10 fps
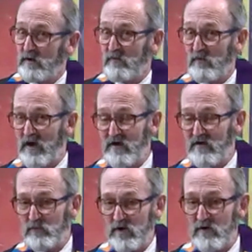our
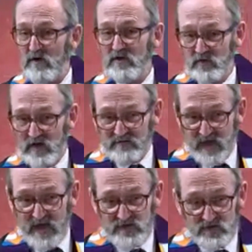prayers, we're
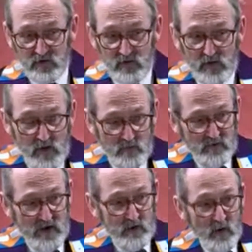transactional.
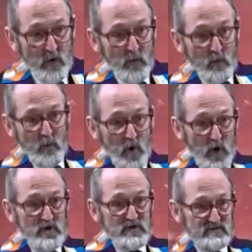Prayer
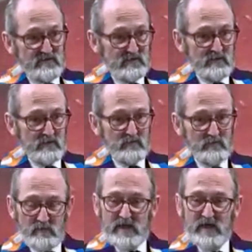works
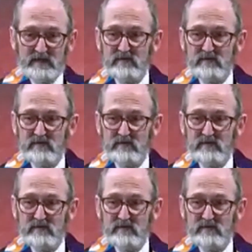when we get